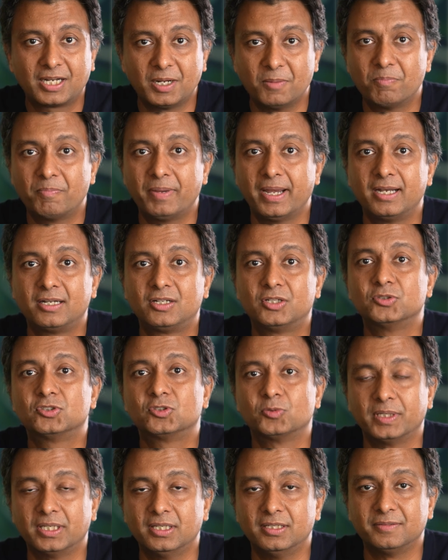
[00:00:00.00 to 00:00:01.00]
compared to
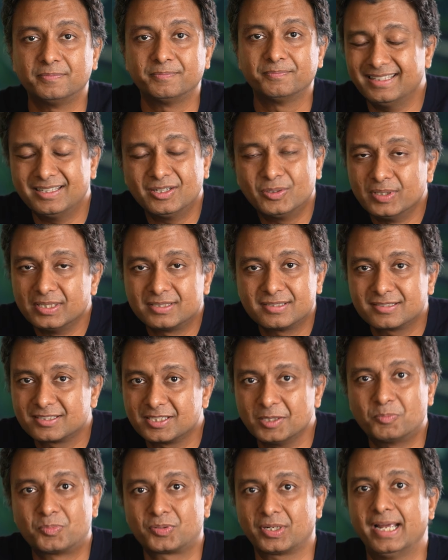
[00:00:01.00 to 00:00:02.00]
Swiggy. It's a
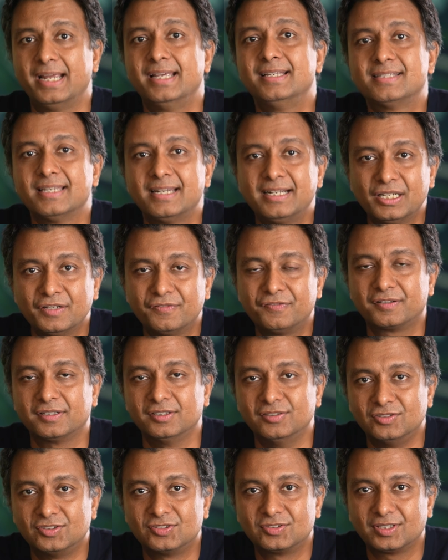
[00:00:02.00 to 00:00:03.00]
surprising
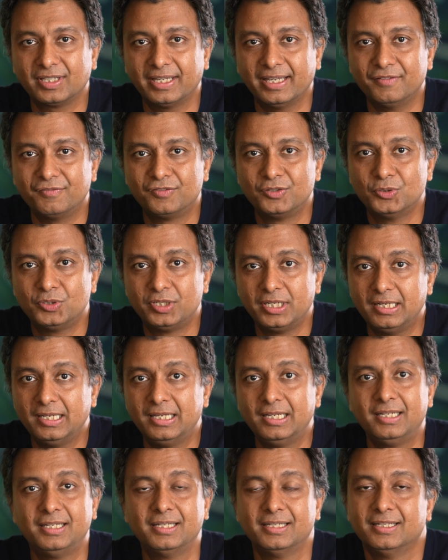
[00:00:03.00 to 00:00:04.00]
difference if you
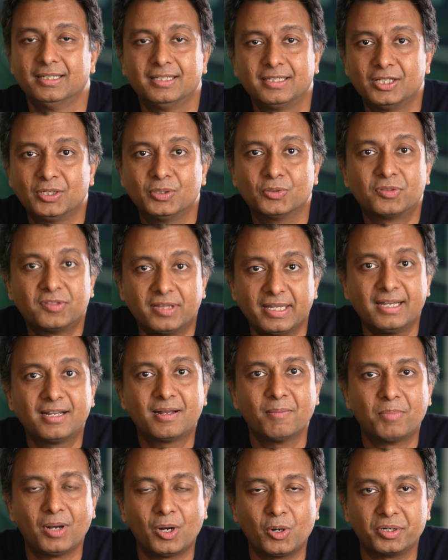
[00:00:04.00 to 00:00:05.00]
really, think
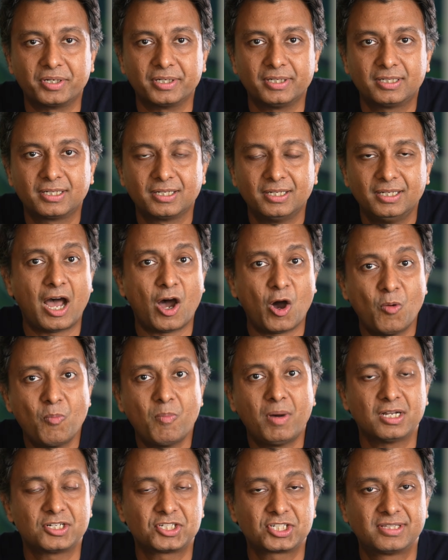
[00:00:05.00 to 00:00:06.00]
about it, how
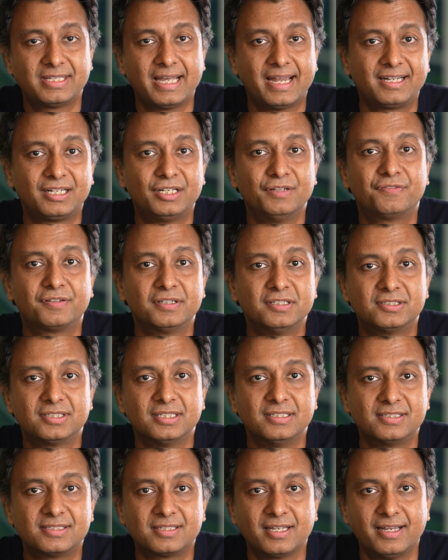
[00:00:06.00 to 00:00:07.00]
much that difference
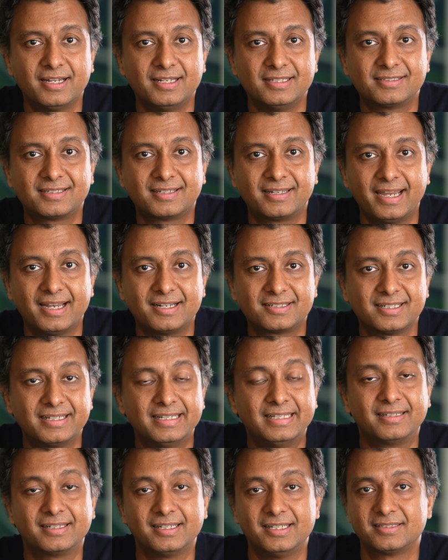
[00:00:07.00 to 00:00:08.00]
in size creates an
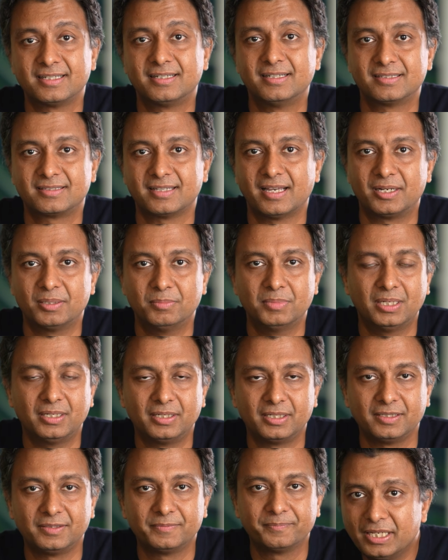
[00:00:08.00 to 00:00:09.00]
increase in
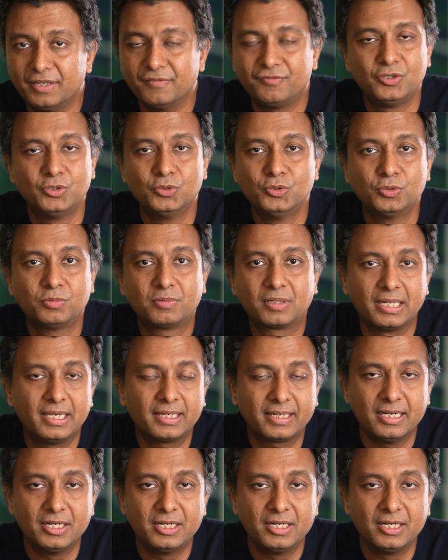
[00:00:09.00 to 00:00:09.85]
desirability. If you click